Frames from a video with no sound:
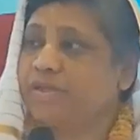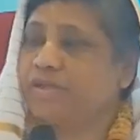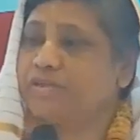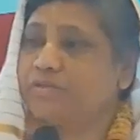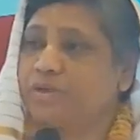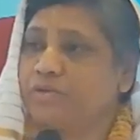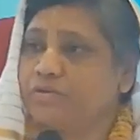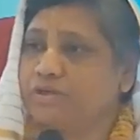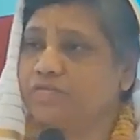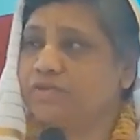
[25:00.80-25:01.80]
is one who
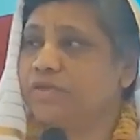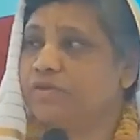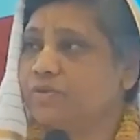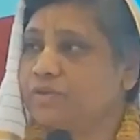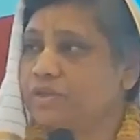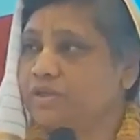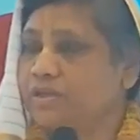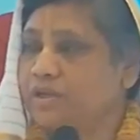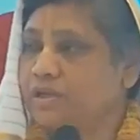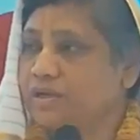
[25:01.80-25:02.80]
is giving you
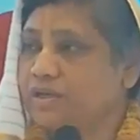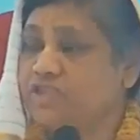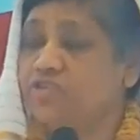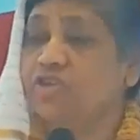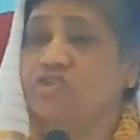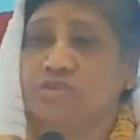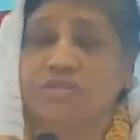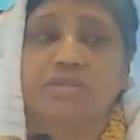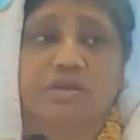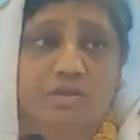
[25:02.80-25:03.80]
the instructions
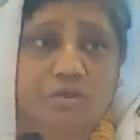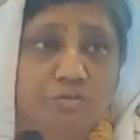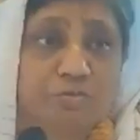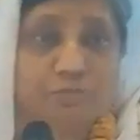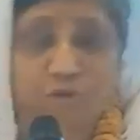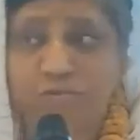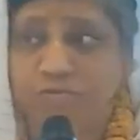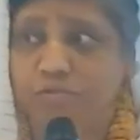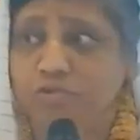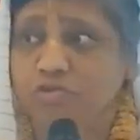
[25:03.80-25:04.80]
on how to perform
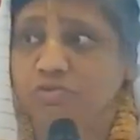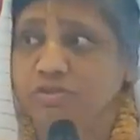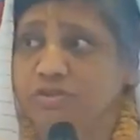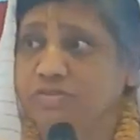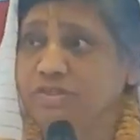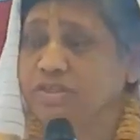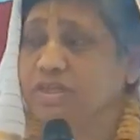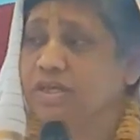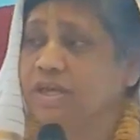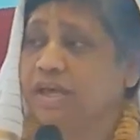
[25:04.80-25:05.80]
devotional service.
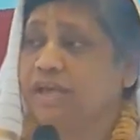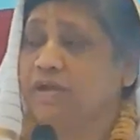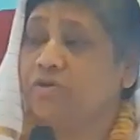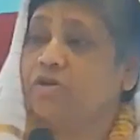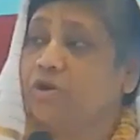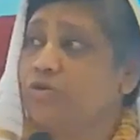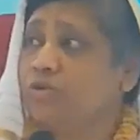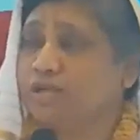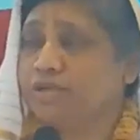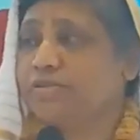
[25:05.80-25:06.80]
And our goal
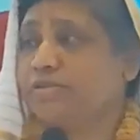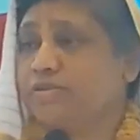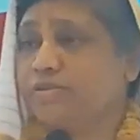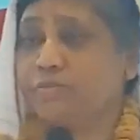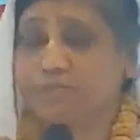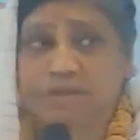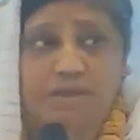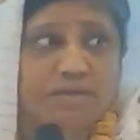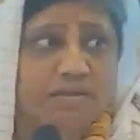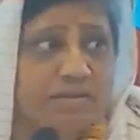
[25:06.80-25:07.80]
is
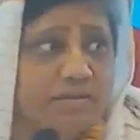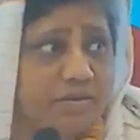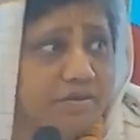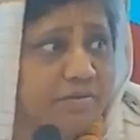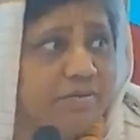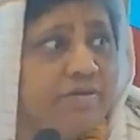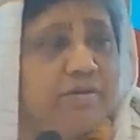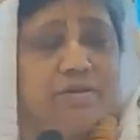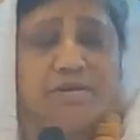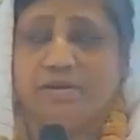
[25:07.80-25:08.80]
Gopinath,
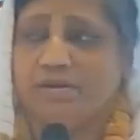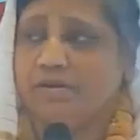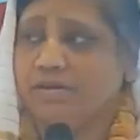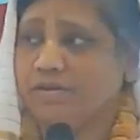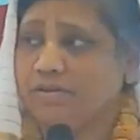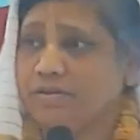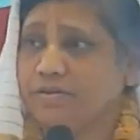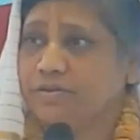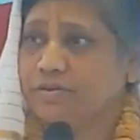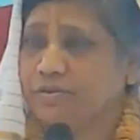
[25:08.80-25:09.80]

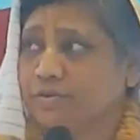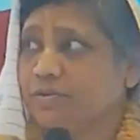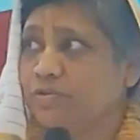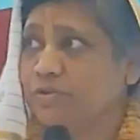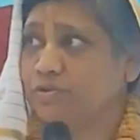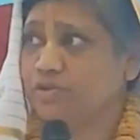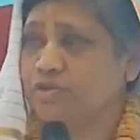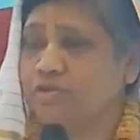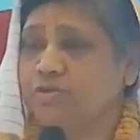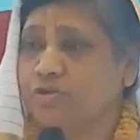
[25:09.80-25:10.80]
or
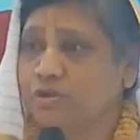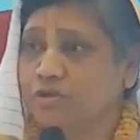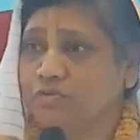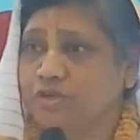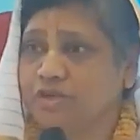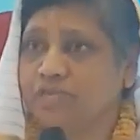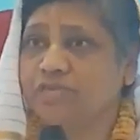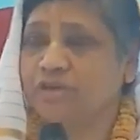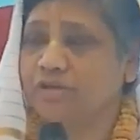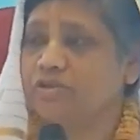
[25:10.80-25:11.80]
Krishna, Golok, Vrindavan,
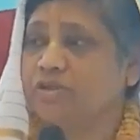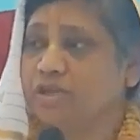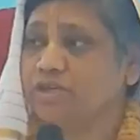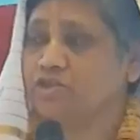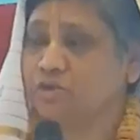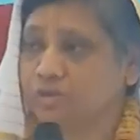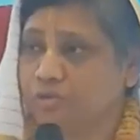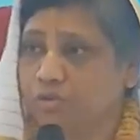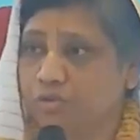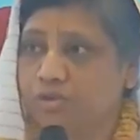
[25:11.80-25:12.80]
how to get to our
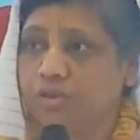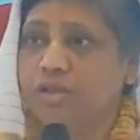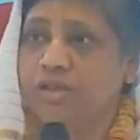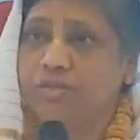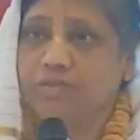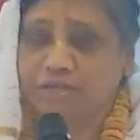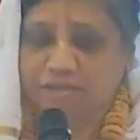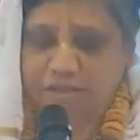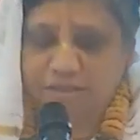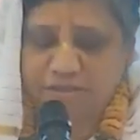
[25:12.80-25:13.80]
goal,
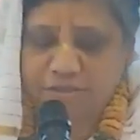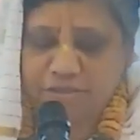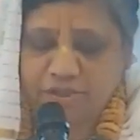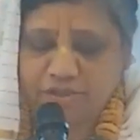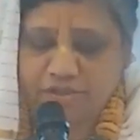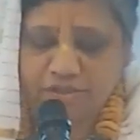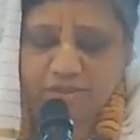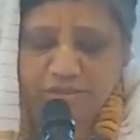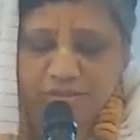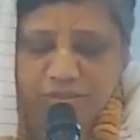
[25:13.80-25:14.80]
basically. So that
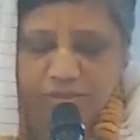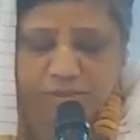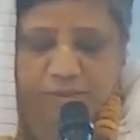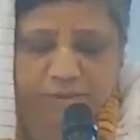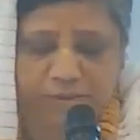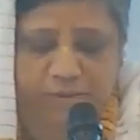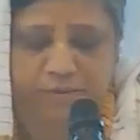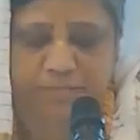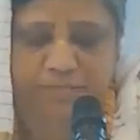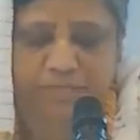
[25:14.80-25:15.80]
is,
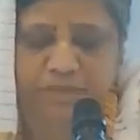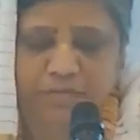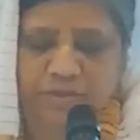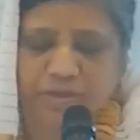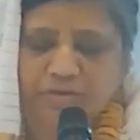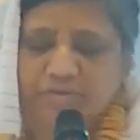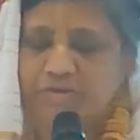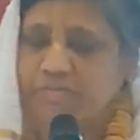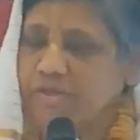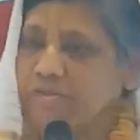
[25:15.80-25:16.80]
we have
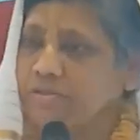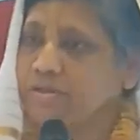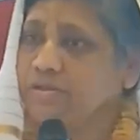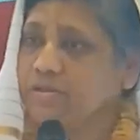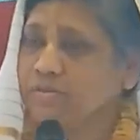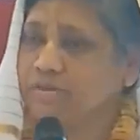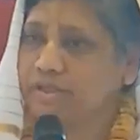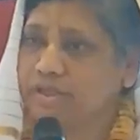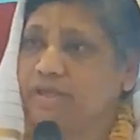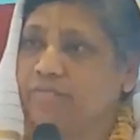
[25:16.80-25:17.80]
Sambandha,
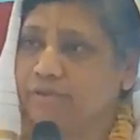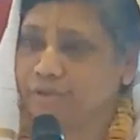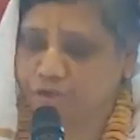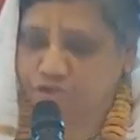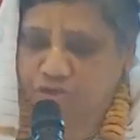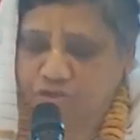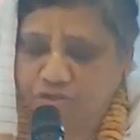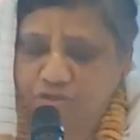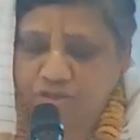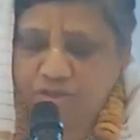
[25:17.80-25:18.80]
Abhideya, and Prayojana.
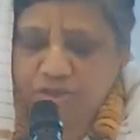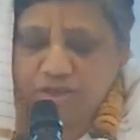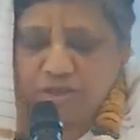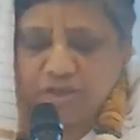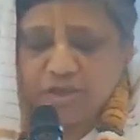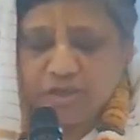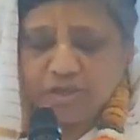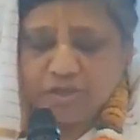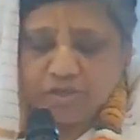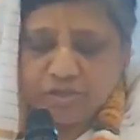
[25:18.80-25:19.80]

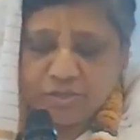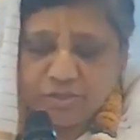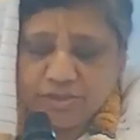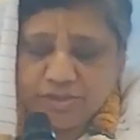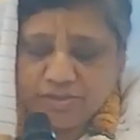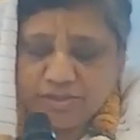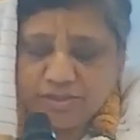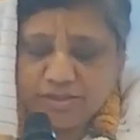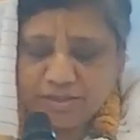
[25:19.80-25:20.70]
So like this,